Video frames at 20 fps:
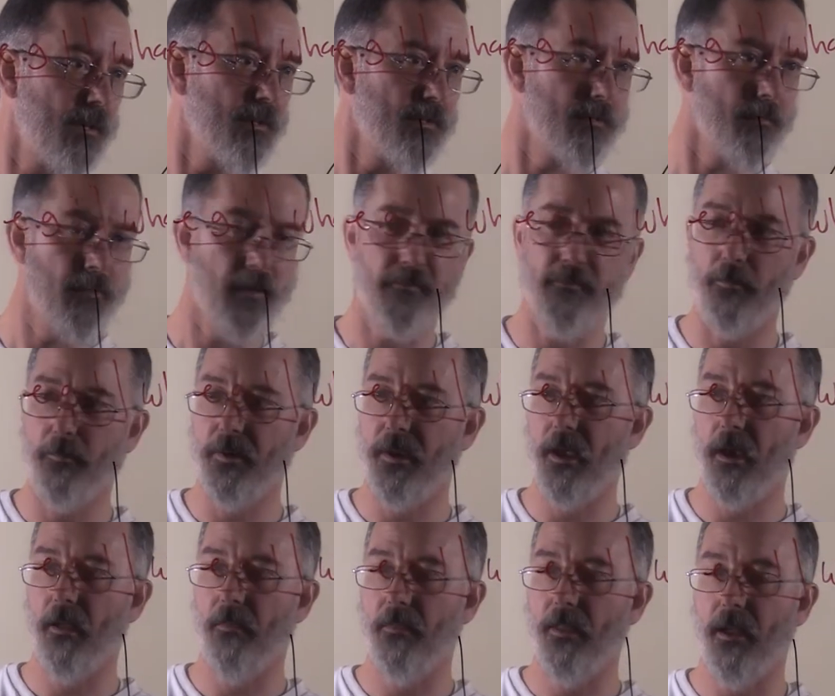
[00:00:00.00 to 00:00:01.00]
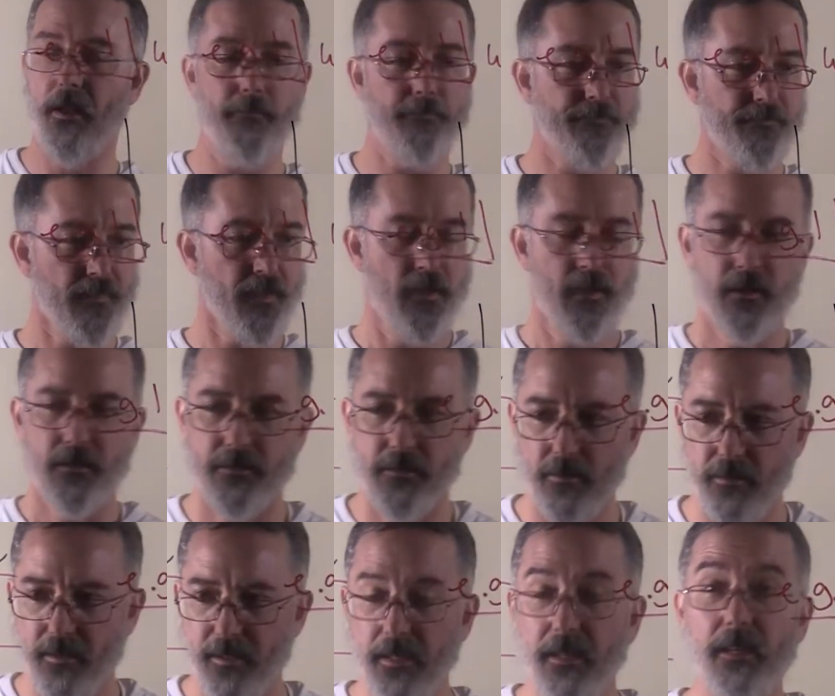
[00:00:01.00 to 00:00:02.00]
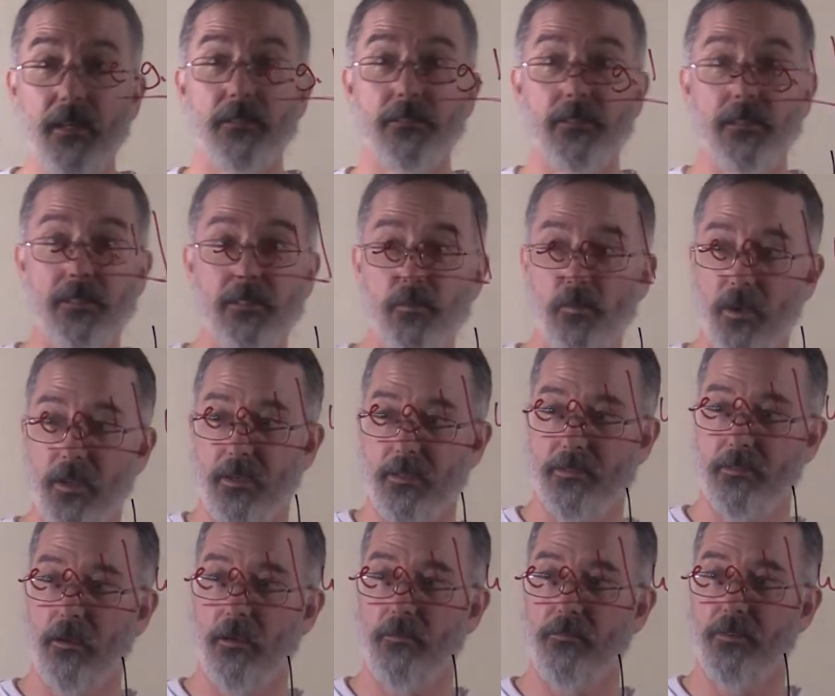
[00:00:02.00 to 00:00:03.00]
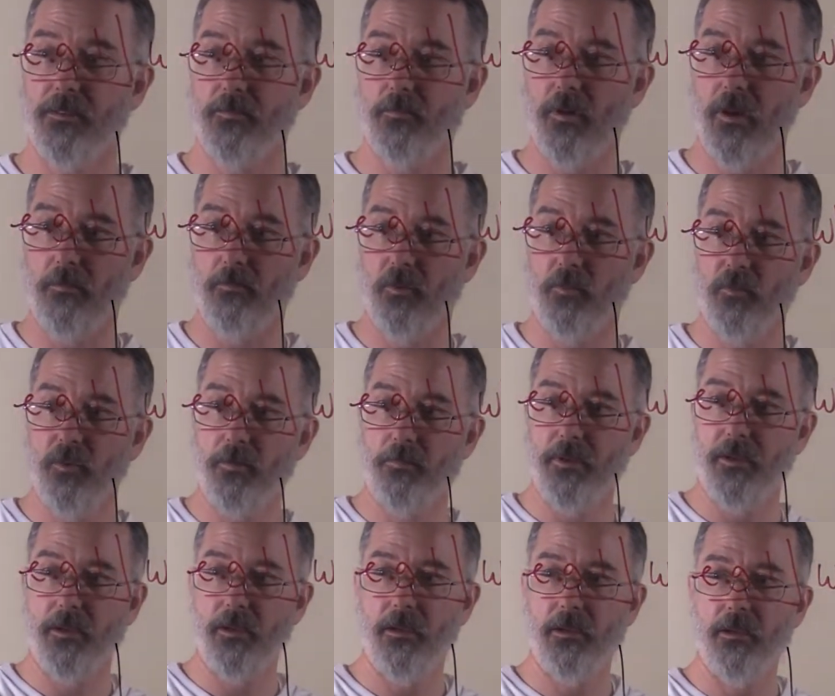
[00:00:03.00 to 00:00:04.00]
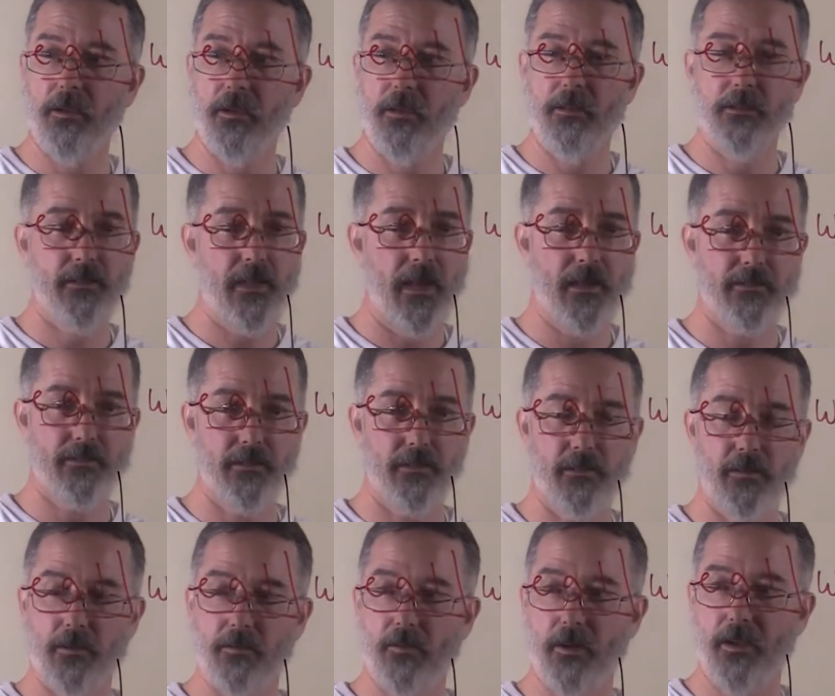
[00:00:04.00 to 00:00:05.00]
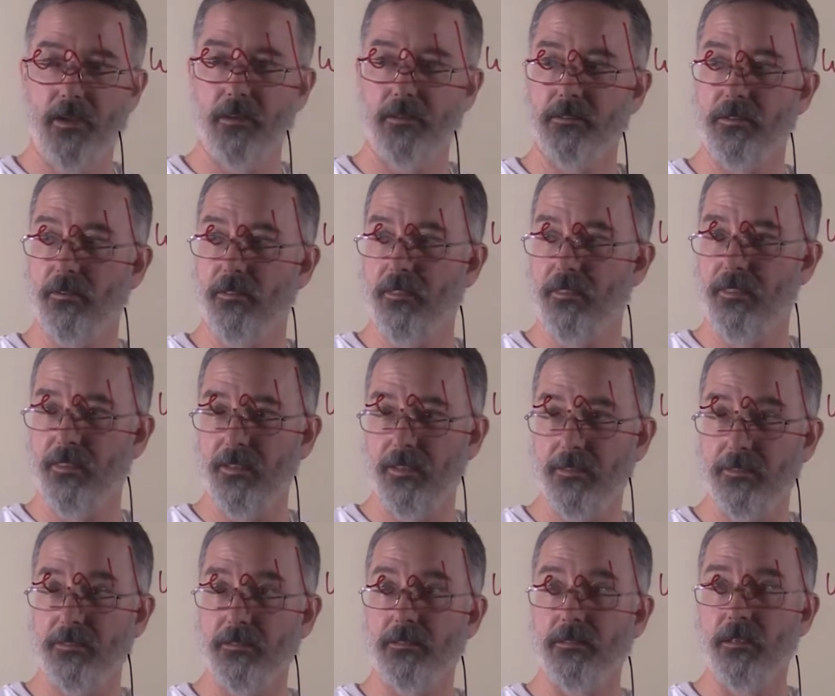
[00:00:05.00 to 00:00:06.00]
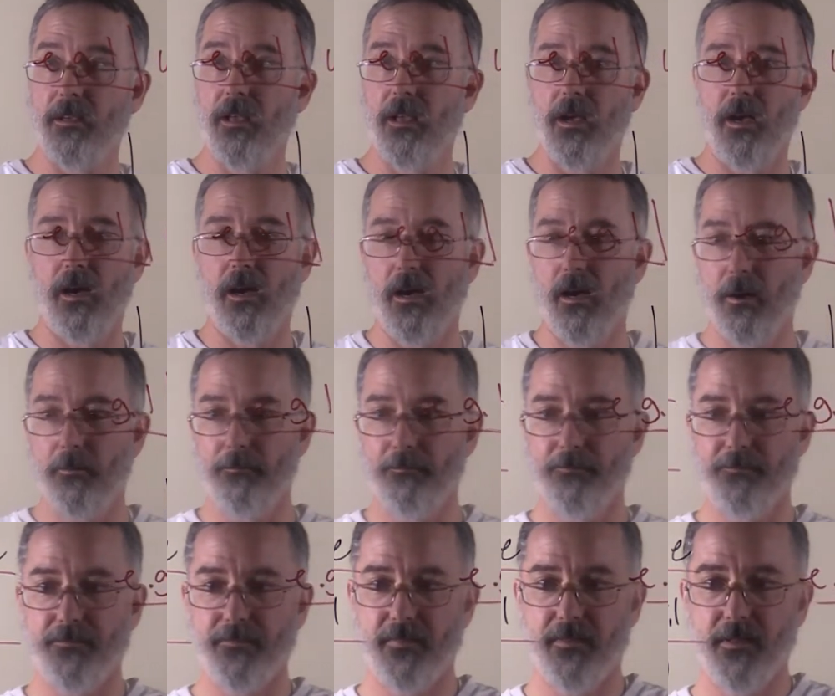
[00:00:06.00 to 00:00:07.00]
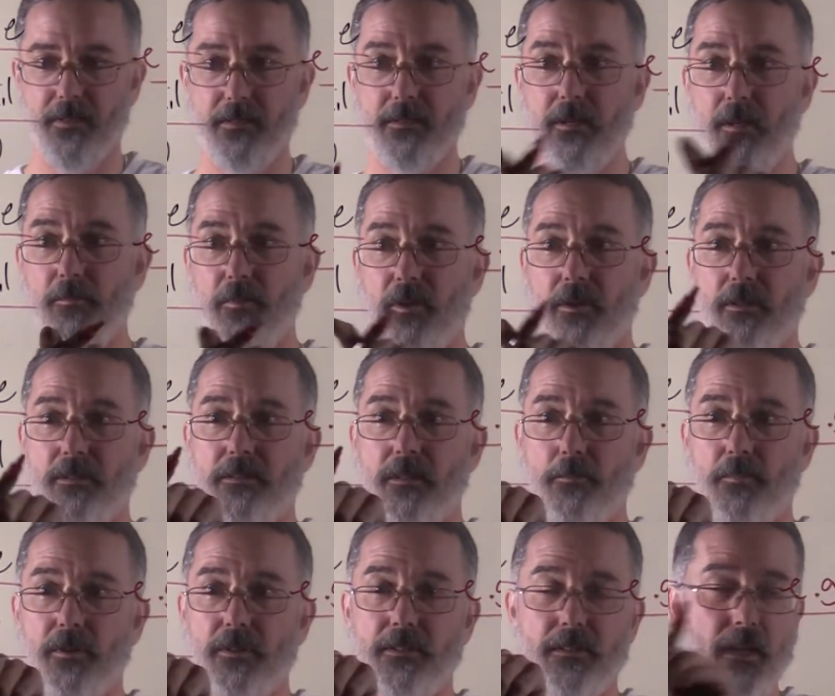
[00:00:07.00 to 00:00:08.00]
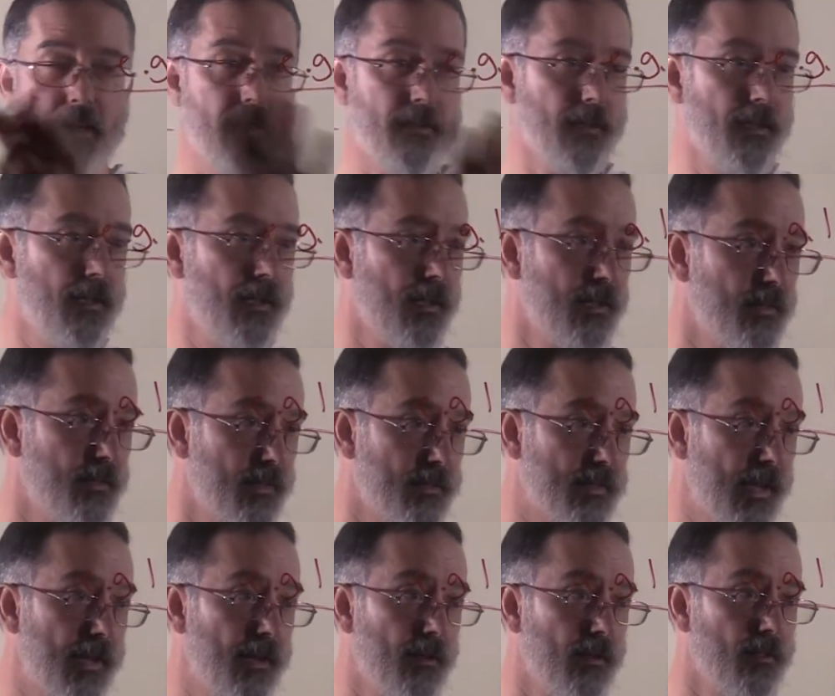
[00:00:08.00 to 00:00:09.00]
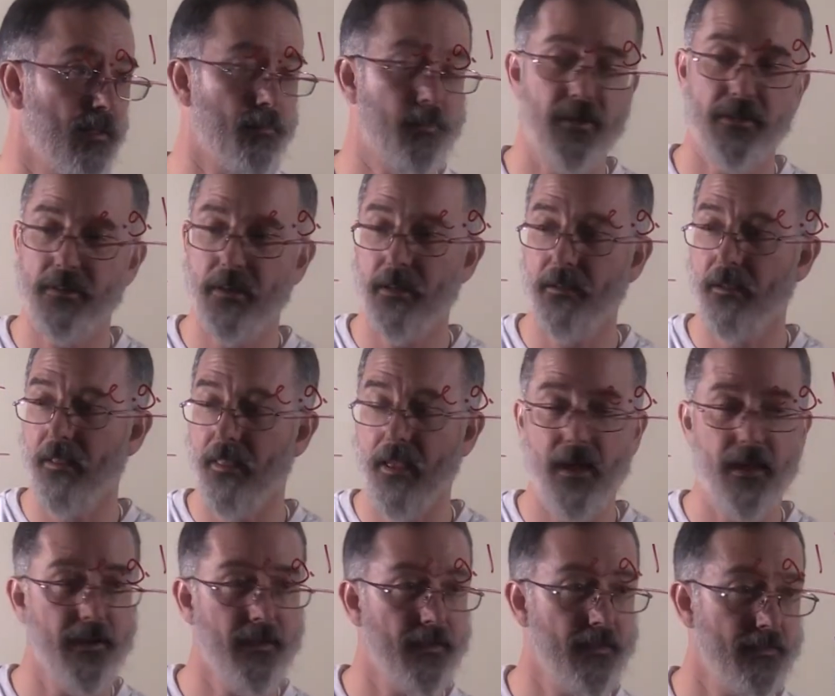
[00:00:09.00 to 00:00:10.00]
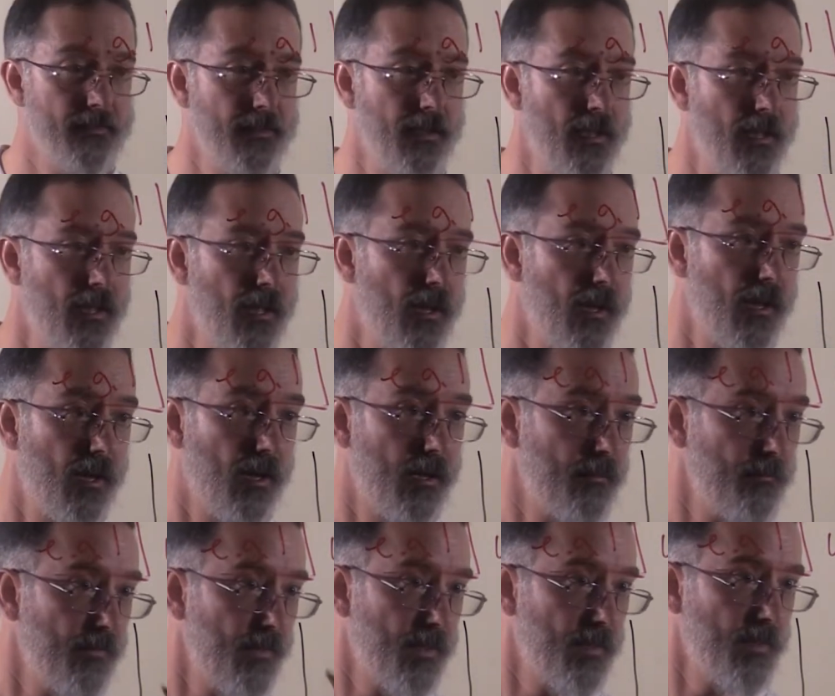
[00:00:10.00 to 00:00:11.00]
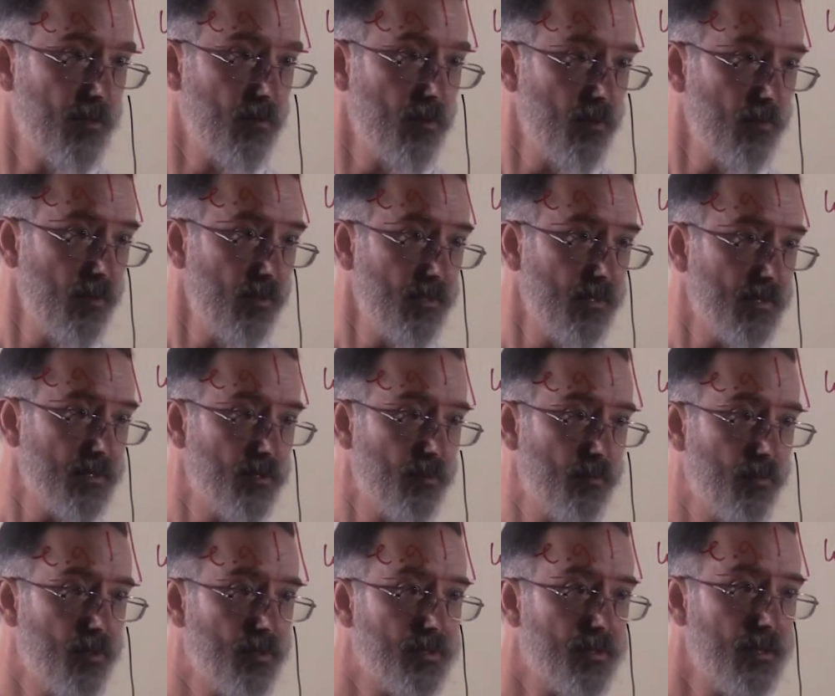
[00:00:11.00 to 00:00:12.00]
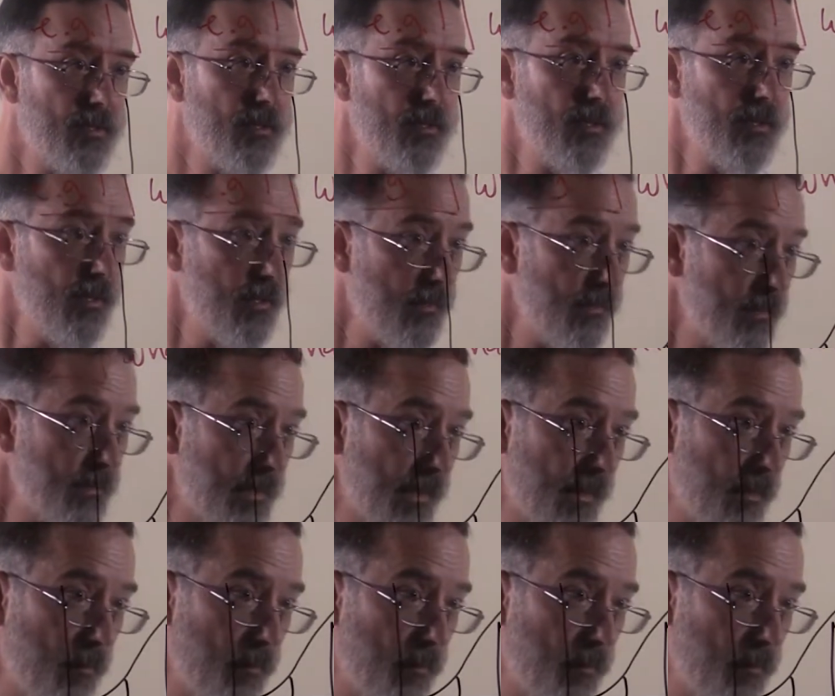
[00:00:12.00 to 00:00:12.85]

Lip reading: is above and beyond that. So the easiest way to solve this problem would be to actually look right here. So this number is the percent in the tail. The percent to that is in the normal distribution in the tail